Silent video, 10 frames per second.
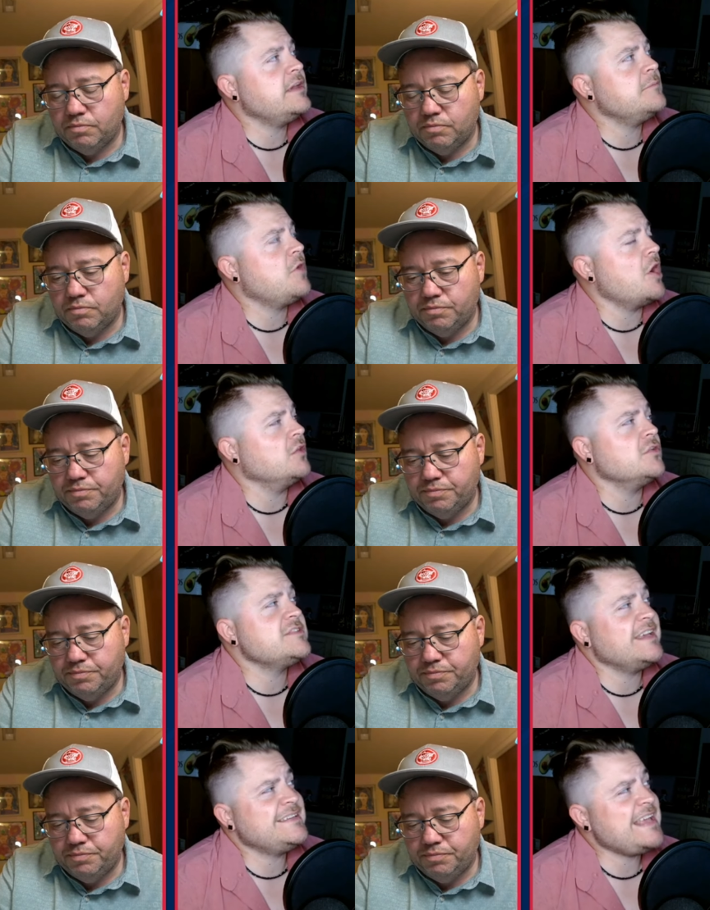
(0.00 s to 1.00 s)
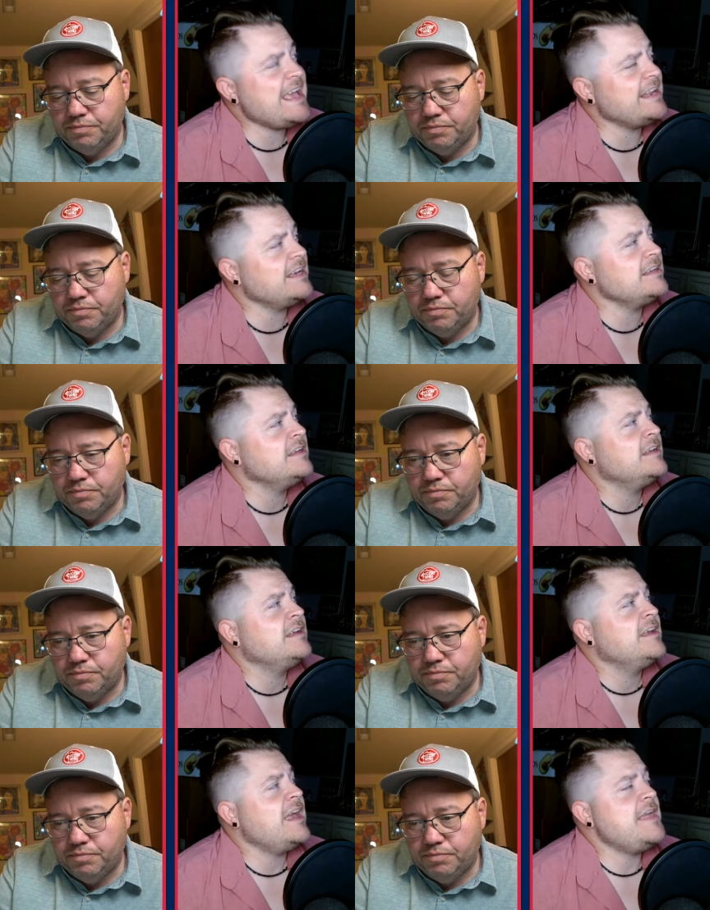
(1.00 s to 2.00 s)
Speaker 1: of him. Carlos Santana.
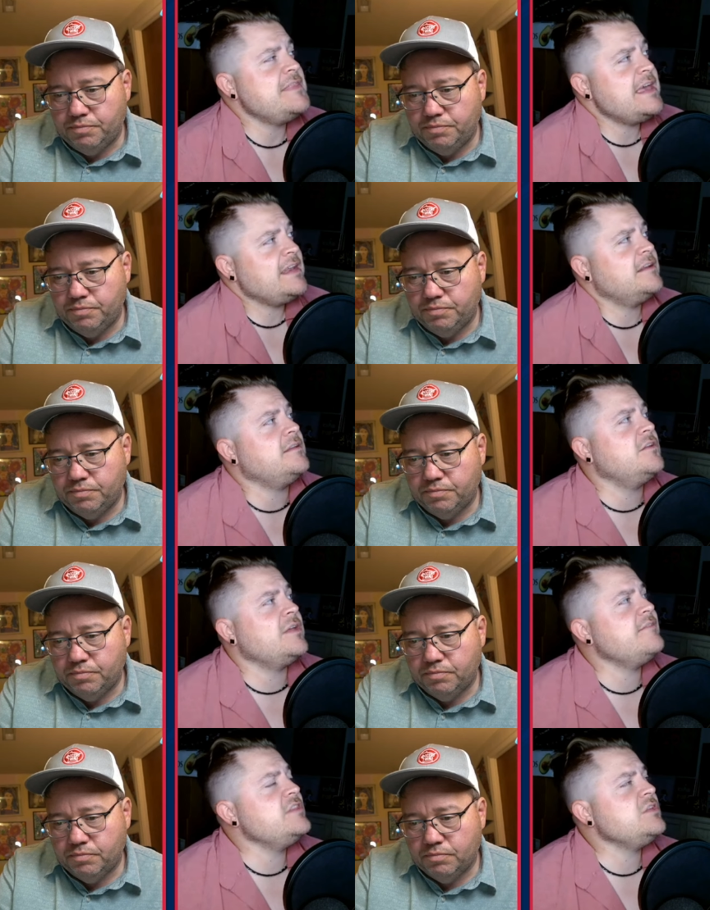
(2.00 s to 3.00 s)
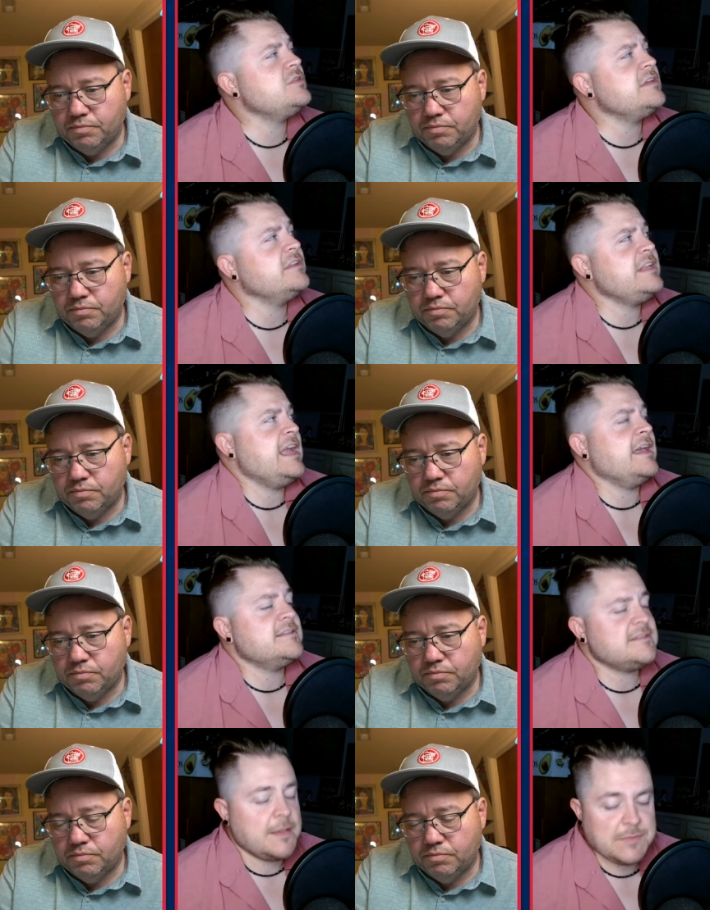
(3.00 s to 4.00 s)
And then, you know, even the utility
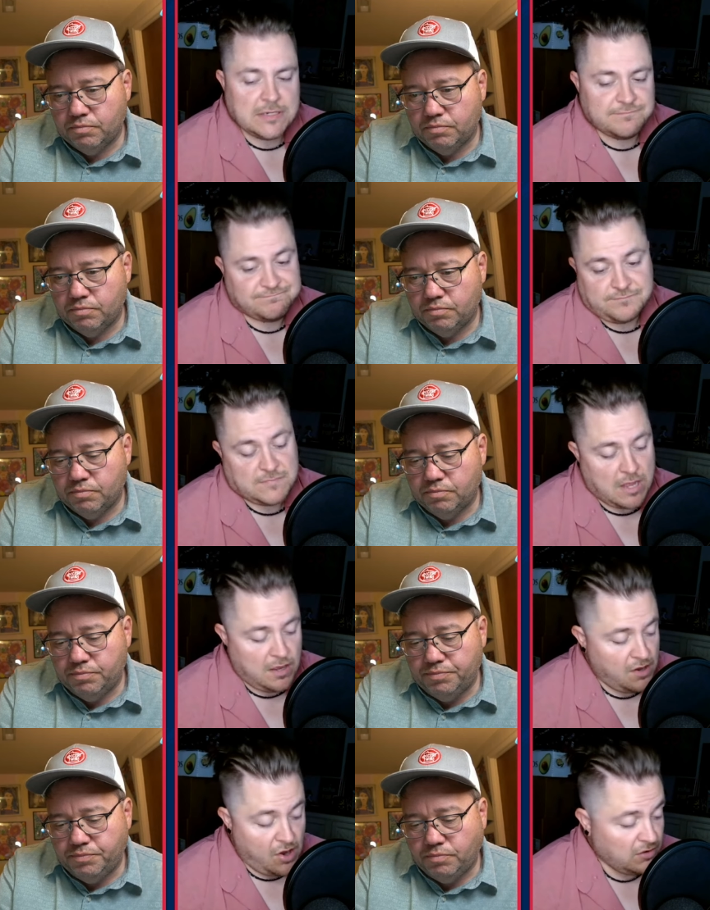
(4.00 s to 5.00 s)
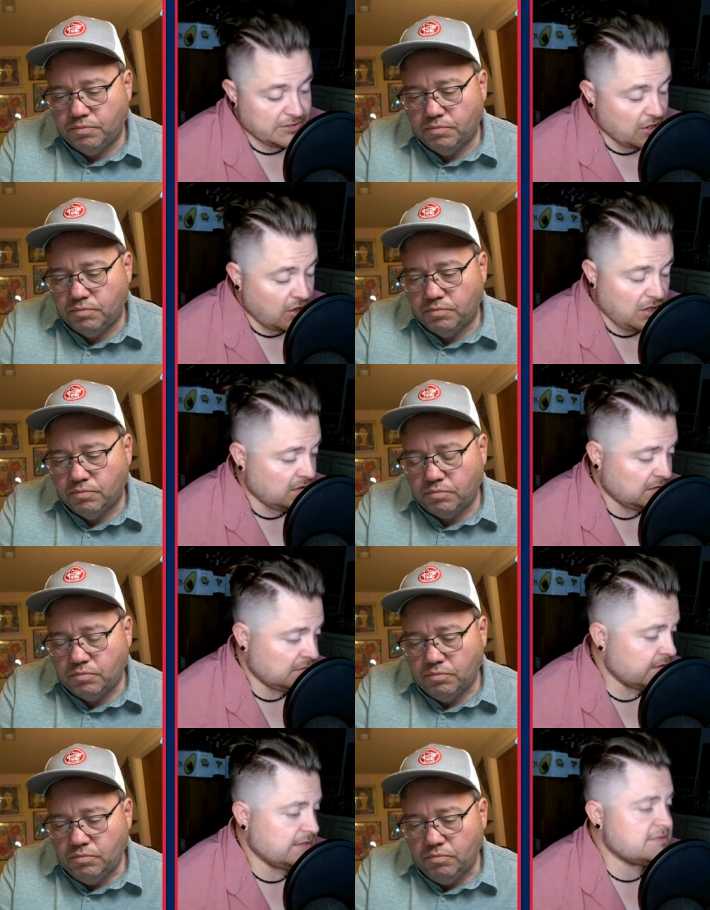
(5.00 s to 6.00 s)
guys. I mean, all in
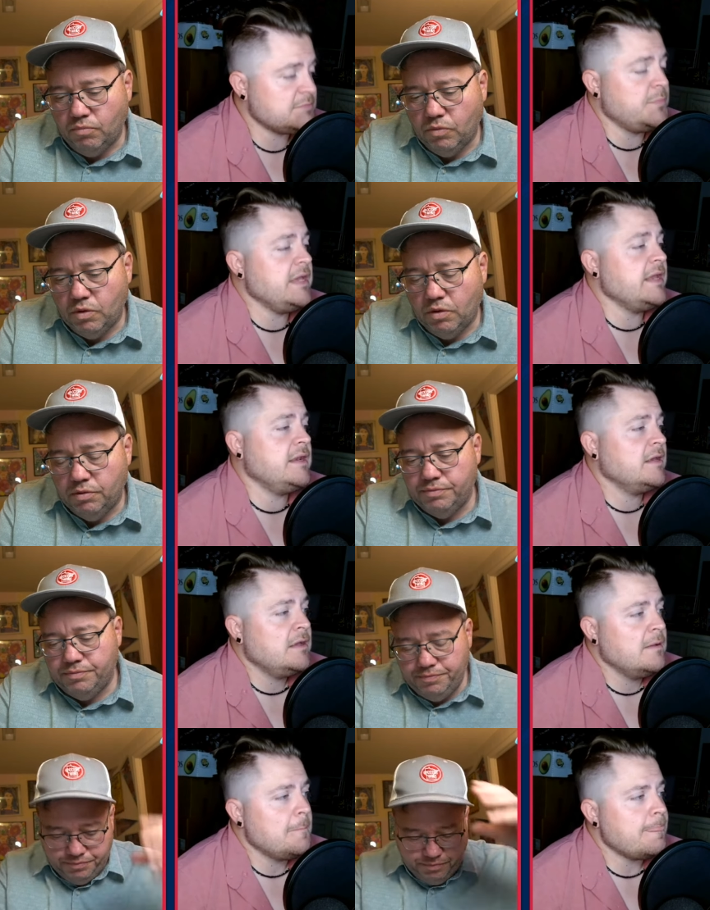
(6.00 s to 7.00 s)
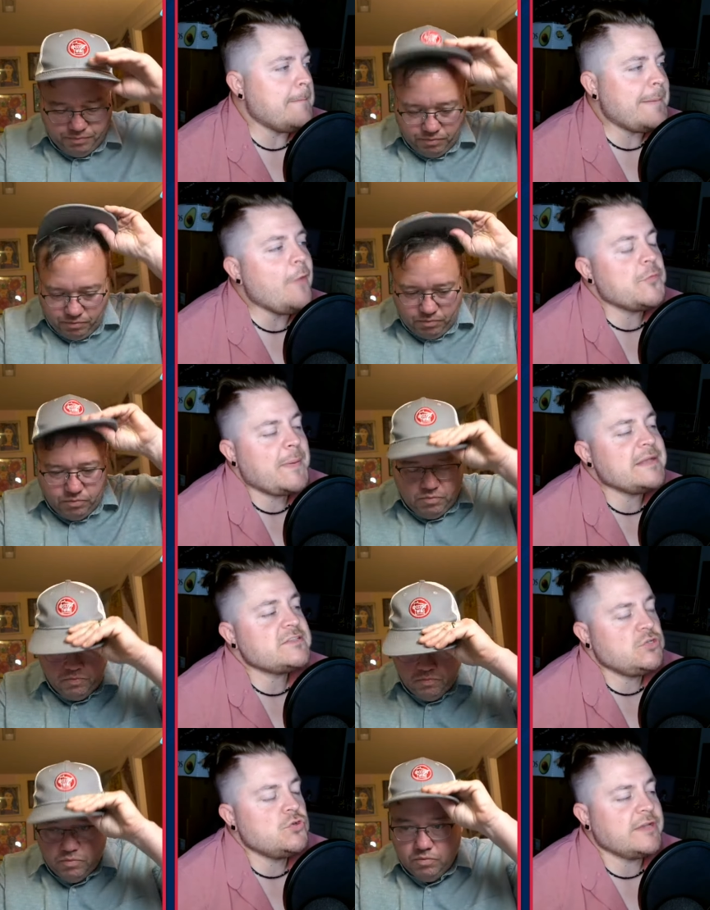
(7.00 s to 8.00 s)
all, it's been about the
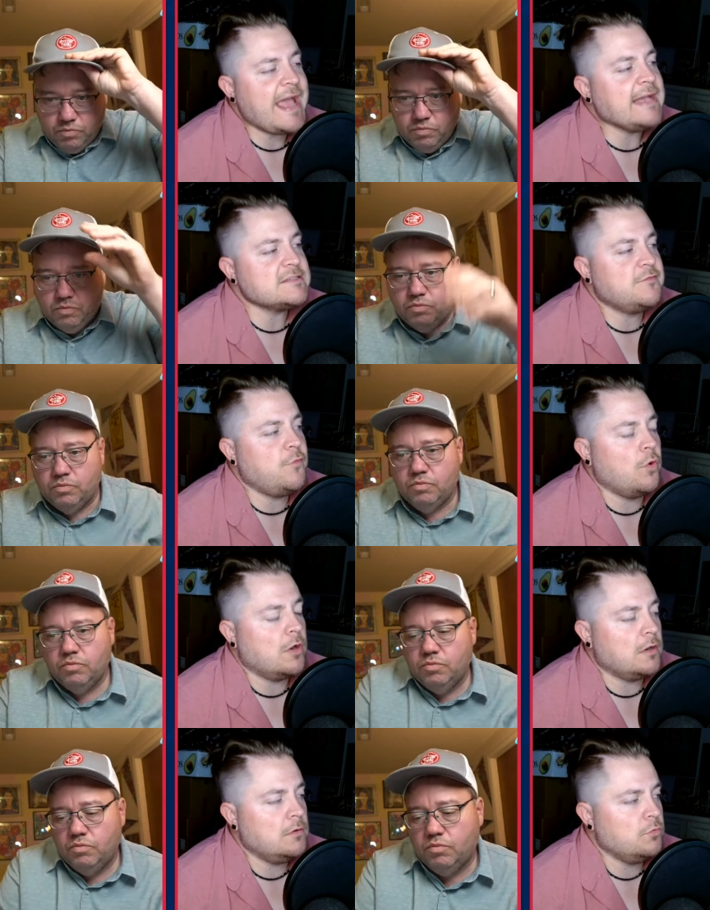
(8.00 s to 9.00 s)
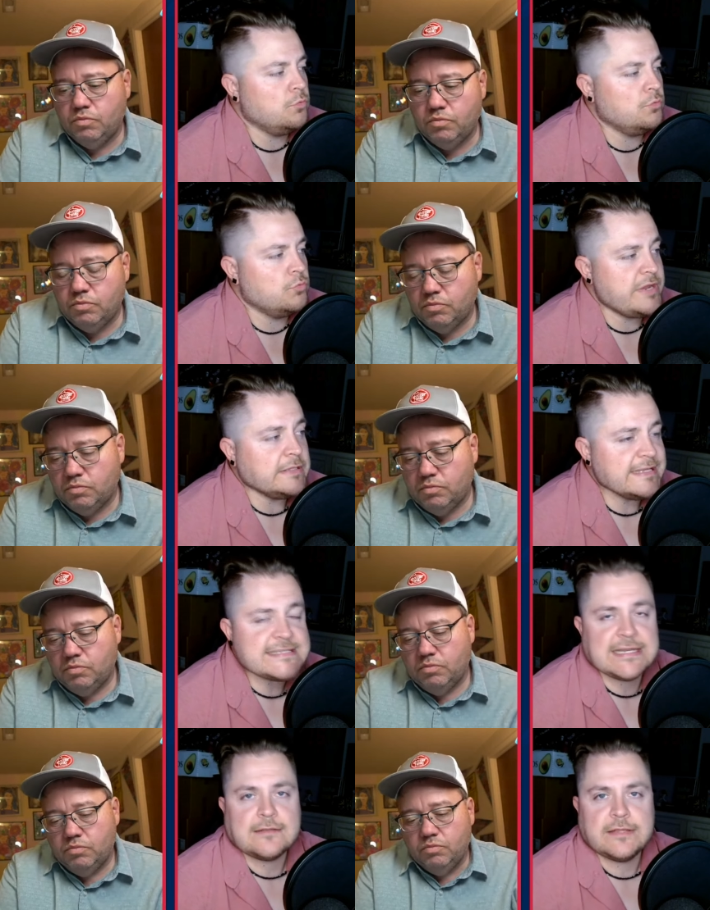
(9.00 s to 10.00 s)
best you could ask for
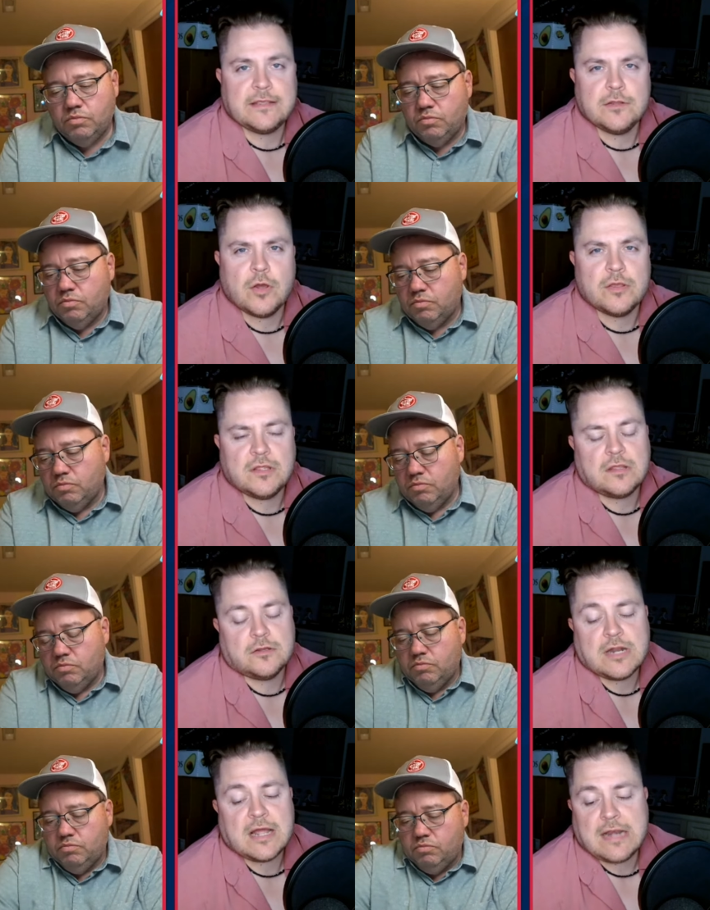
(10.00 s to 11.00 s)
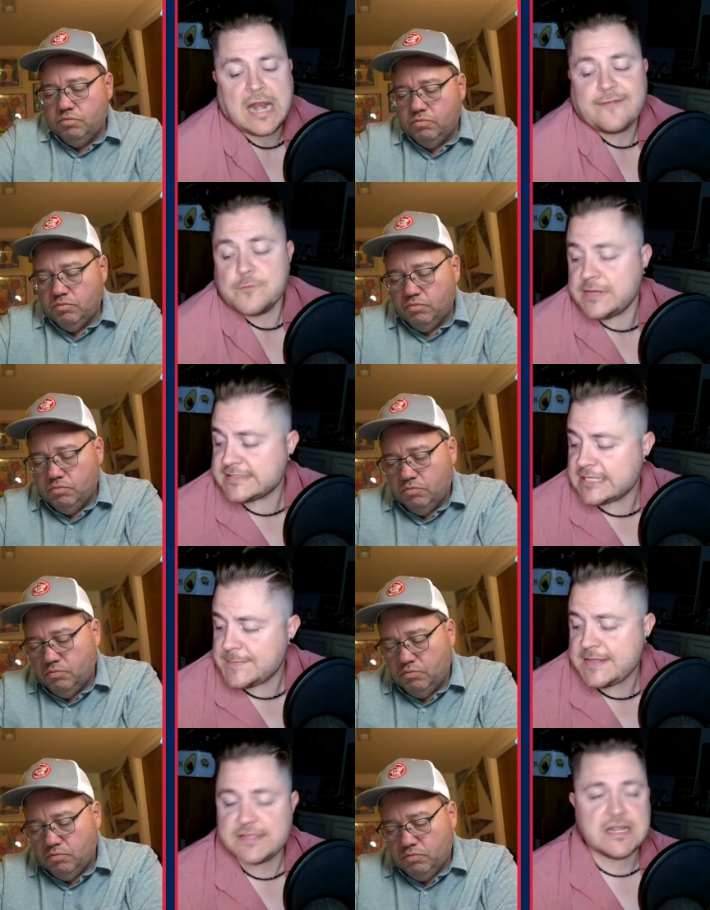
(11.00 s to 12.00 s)
realistically. You know, you're not, not everybody's going
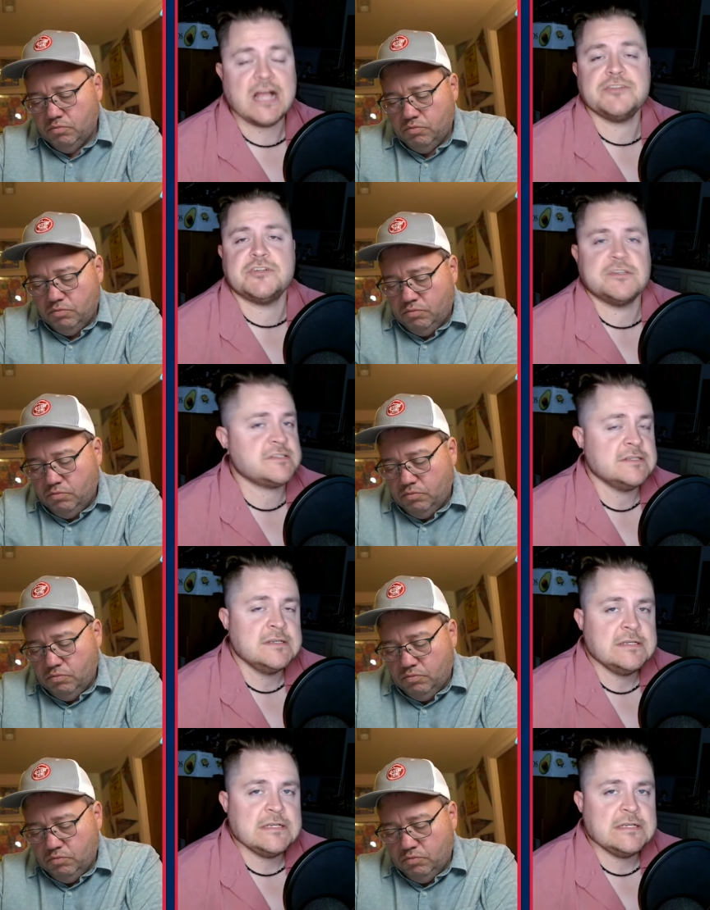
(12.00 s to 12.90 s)
to be the Dodgers